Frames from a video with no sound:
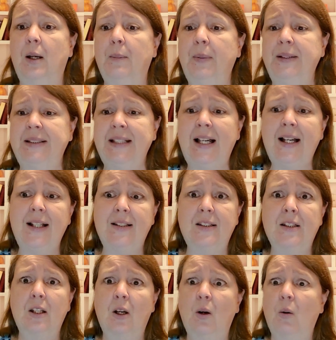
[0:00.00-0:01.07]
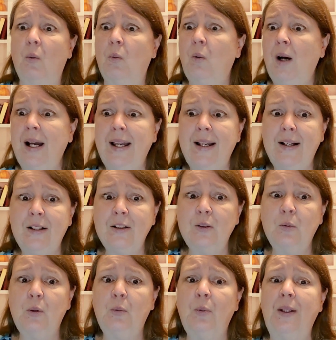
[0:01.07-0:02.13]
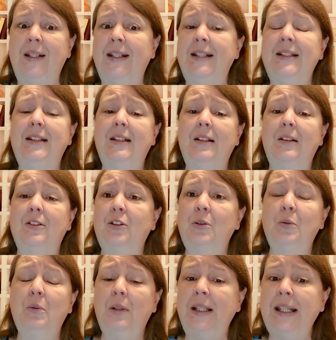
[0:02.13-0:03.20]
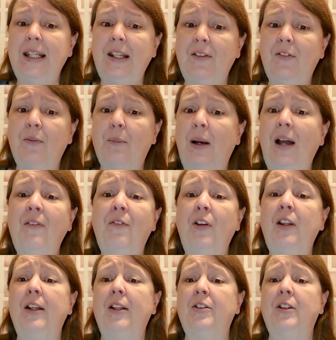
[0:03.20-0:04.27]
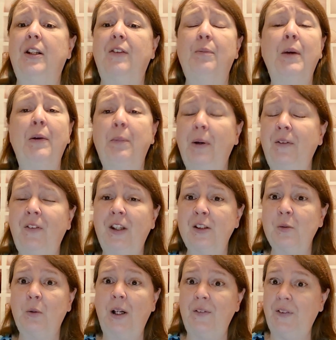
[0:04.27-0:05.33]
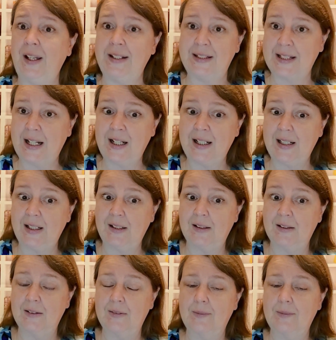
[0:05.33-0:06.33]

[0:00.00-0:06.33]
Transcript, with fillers: Besides, why else would we need to leave my village if my previous wife had died?